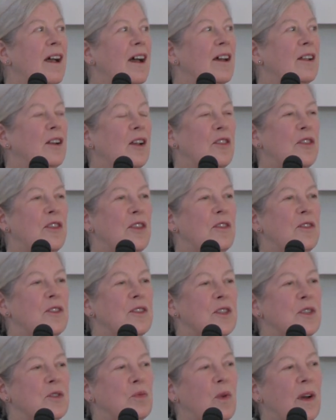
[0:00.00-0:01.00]
And I think
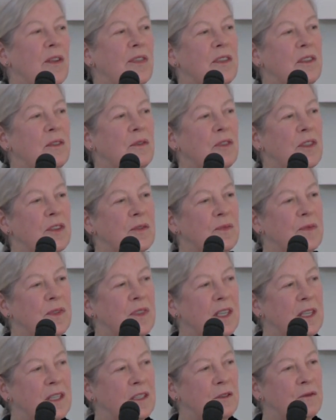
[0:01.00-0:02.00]
this is where the
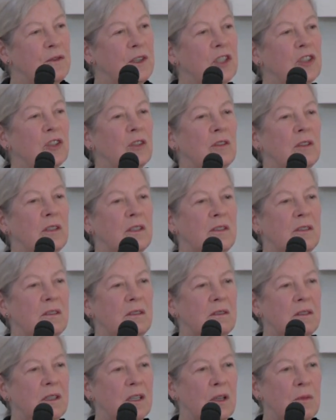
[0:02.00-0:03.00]
individual
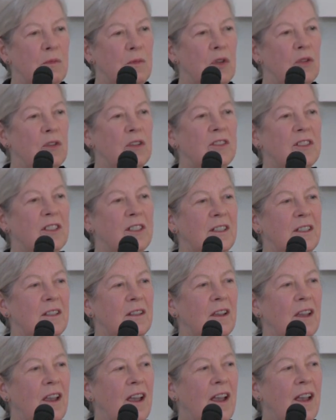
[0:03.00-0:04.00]
and the
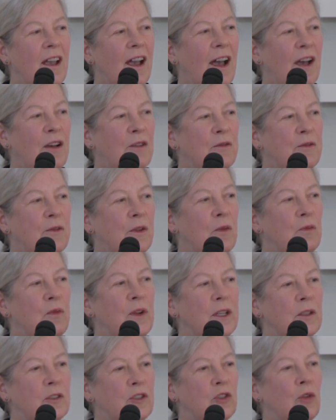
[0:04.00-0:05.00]
community have a
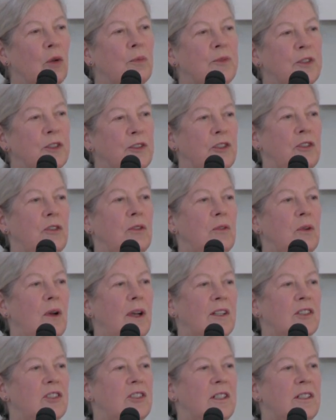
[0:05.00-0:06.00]
real job to do,
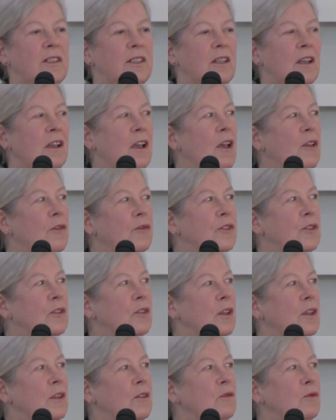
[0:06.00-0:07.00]
actually,
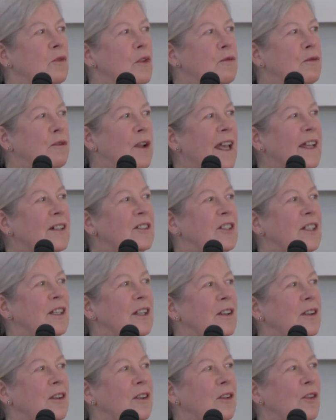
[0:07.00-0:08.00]
in
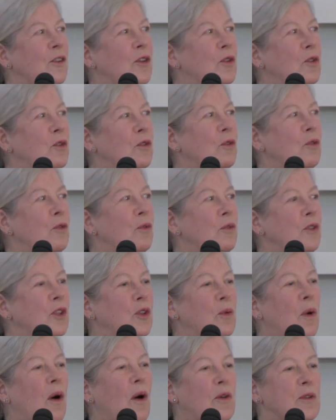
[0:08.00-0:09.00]
reflecting who
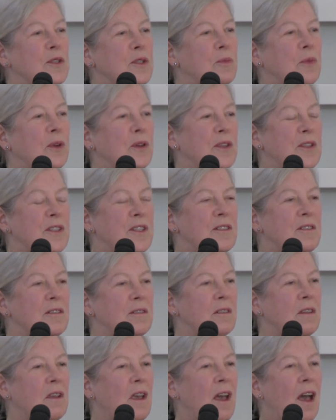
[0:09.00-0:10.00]
you are as a
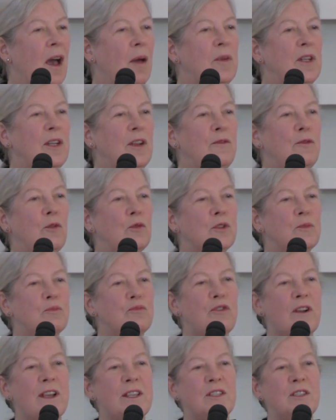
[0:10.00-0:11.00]
person. I mean, if you're
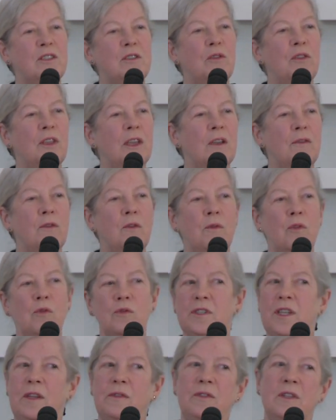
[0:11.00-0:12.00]
depressed, you think of
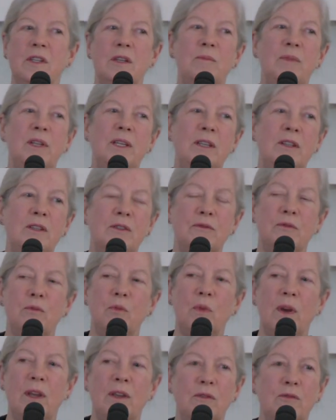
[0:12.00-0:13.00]
yourself in a completely
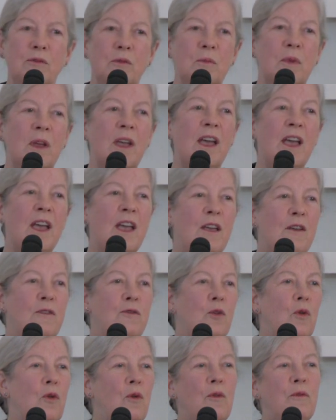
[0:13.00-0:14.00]
different way from
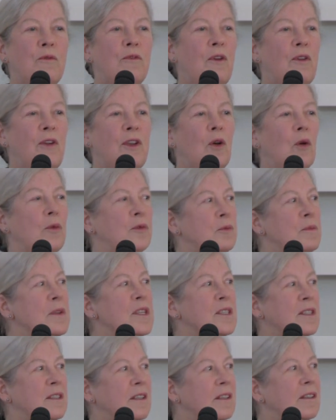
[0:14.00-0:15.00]
if you're very
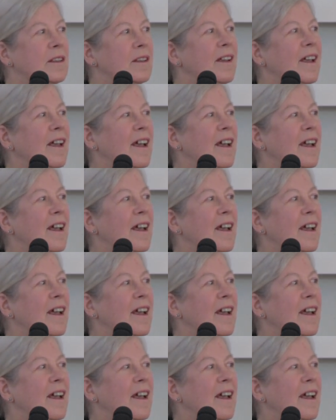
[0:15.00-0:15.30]
optimistic.